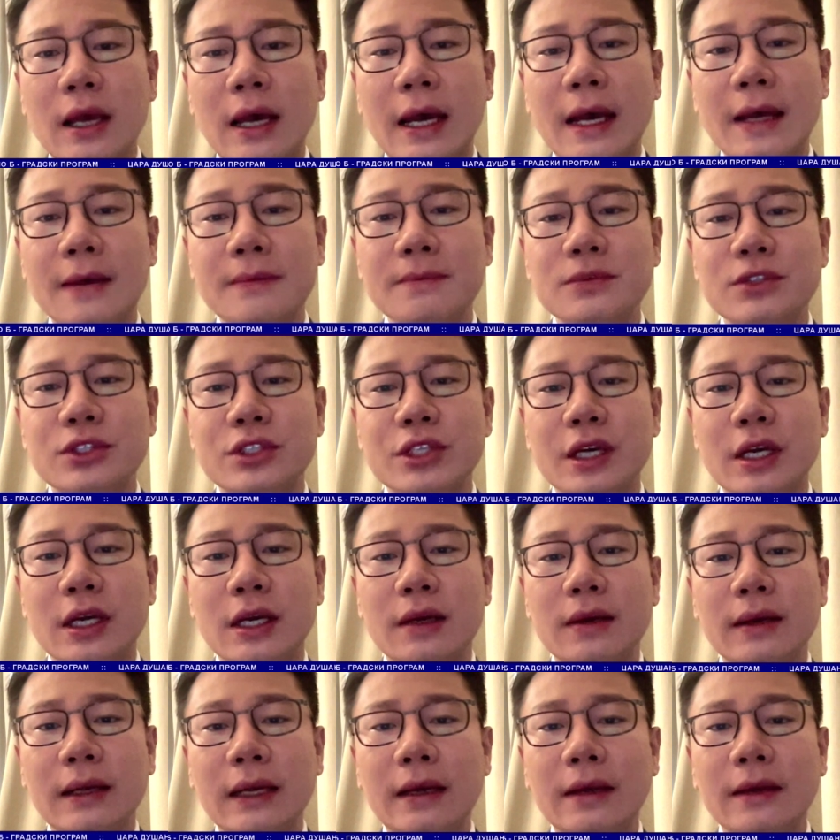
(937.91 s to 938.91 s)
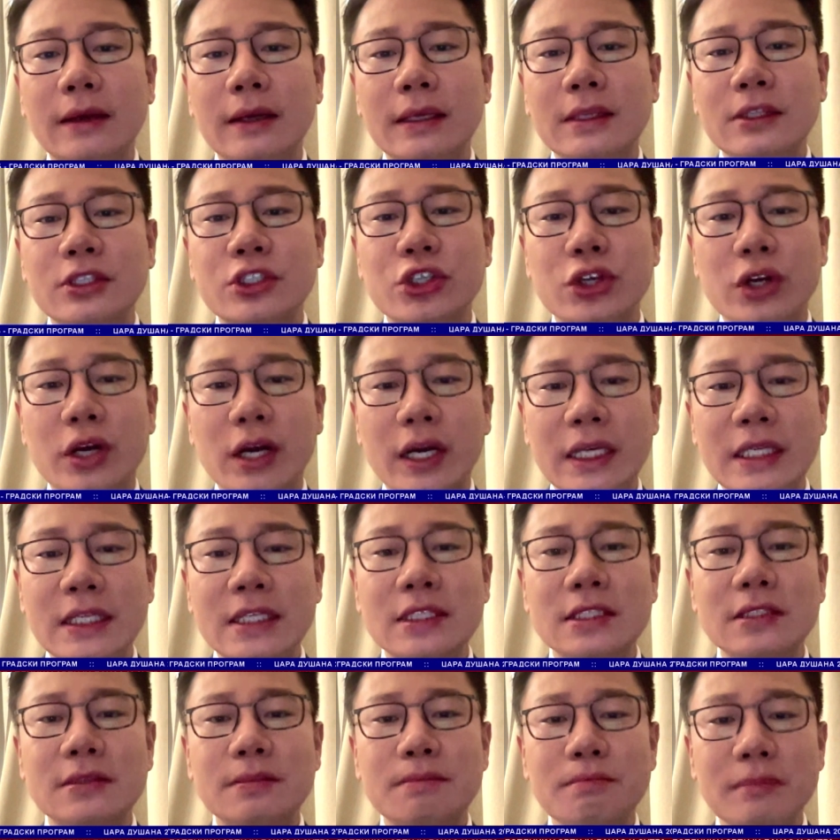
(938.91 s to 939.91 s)
And in
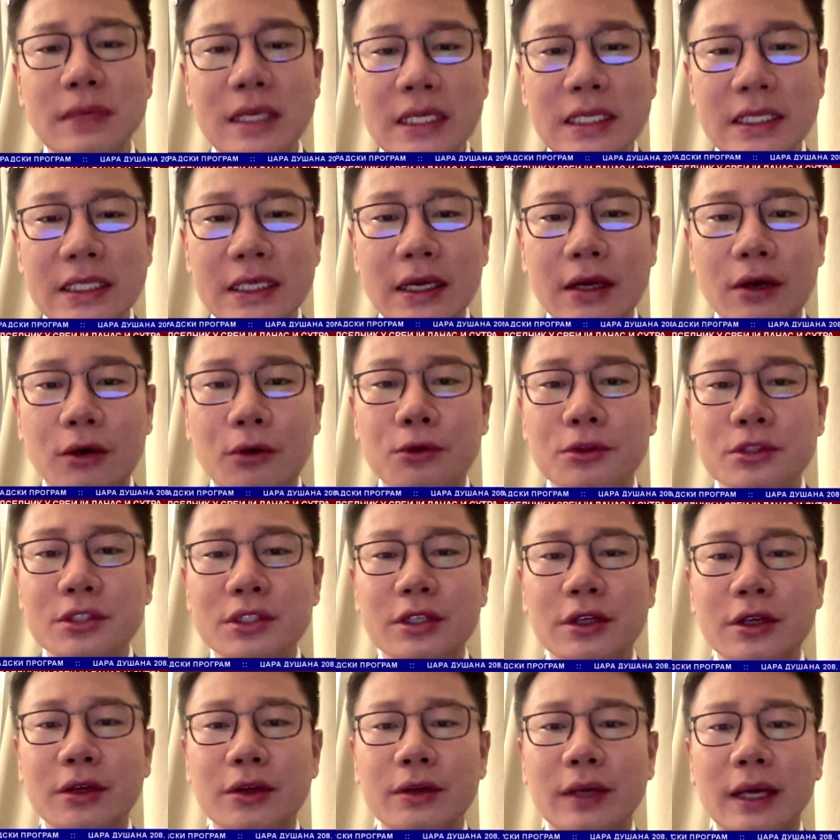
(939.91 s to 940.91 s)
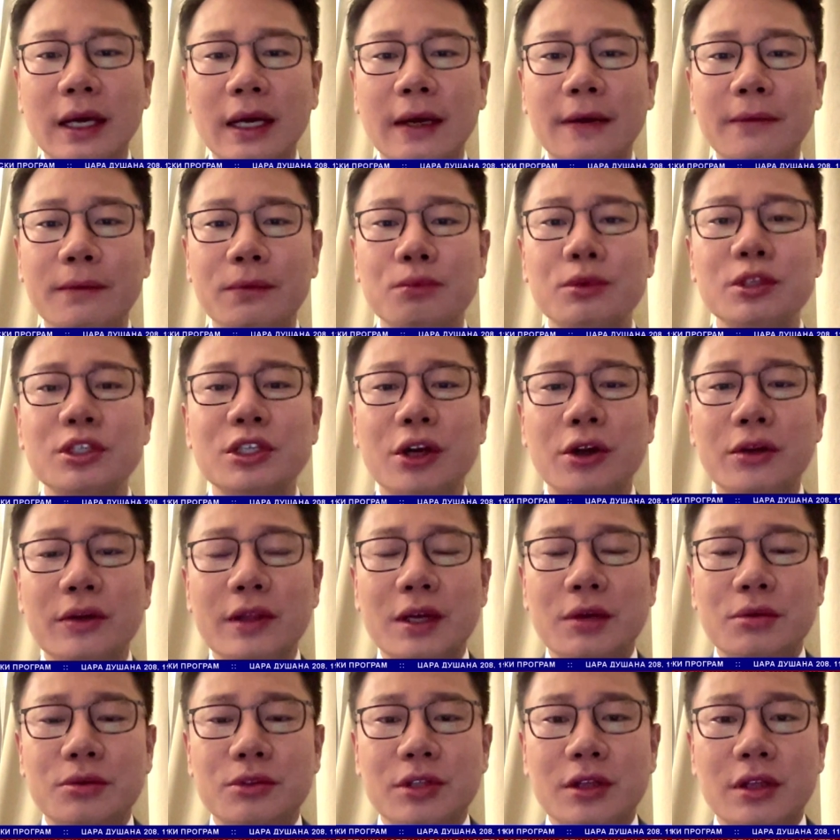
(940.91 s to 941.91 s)
Chinese media, also, we know
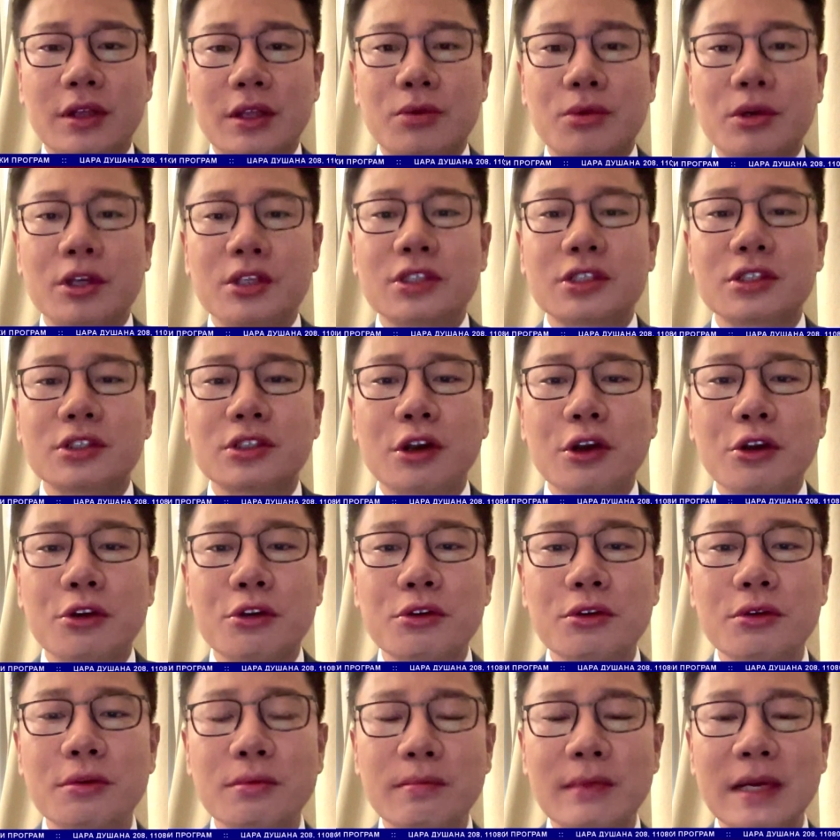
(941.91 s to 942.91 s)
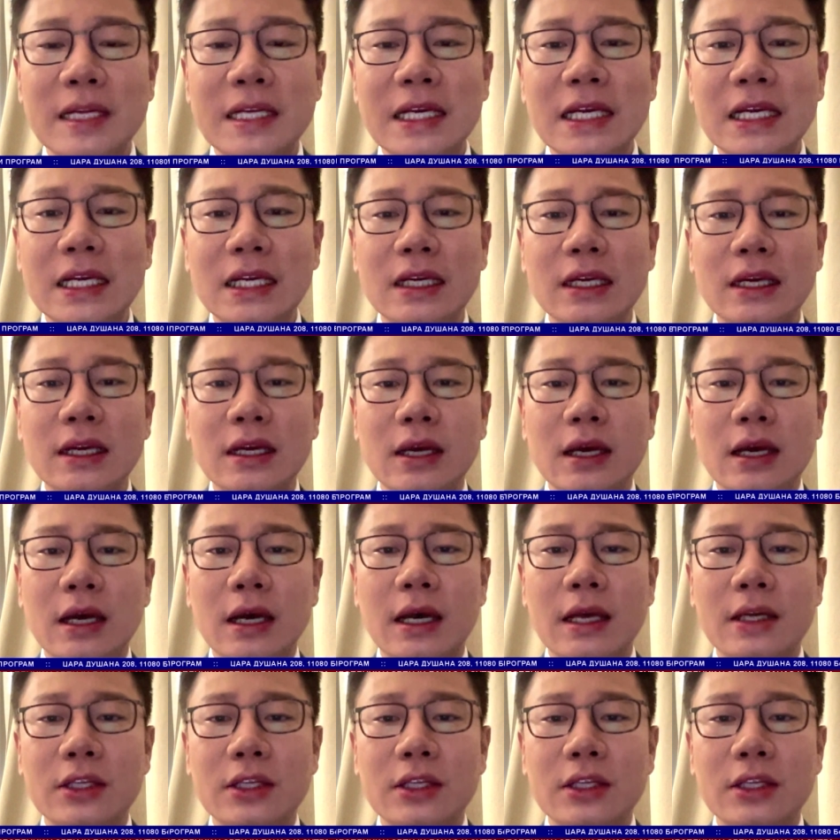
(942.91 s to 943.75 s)
there are so many